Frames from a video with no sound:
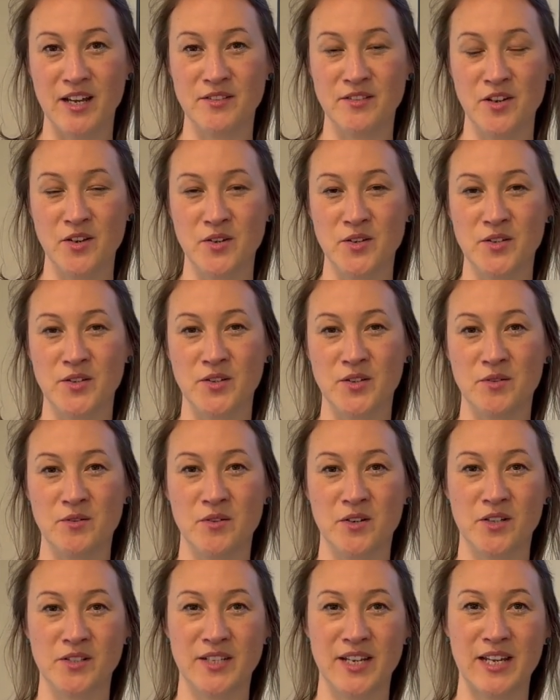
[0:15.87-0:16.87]
and those who
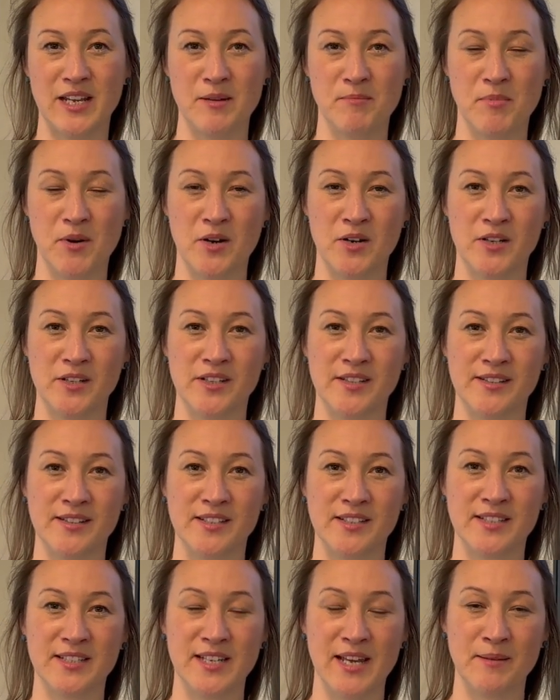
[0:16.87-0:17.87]
are taking part in
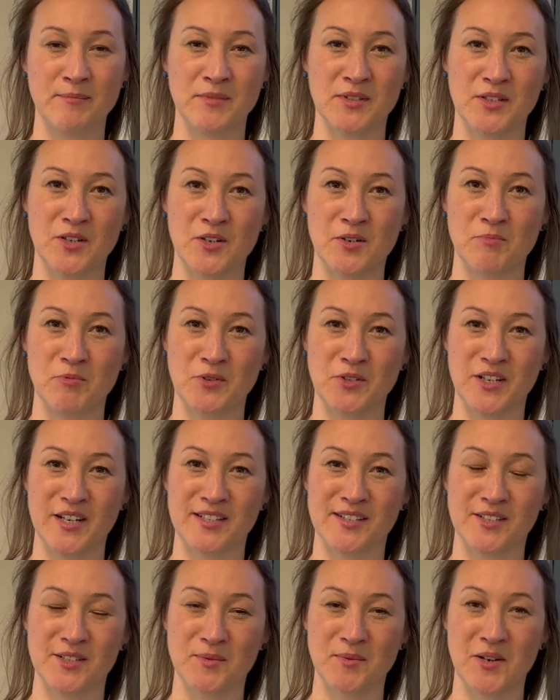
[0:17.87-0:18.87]
the STEM style
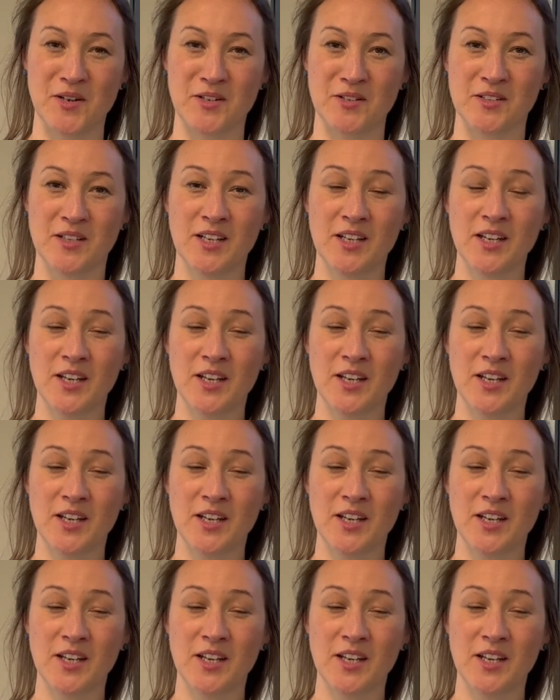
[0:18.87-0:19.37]
projects as well.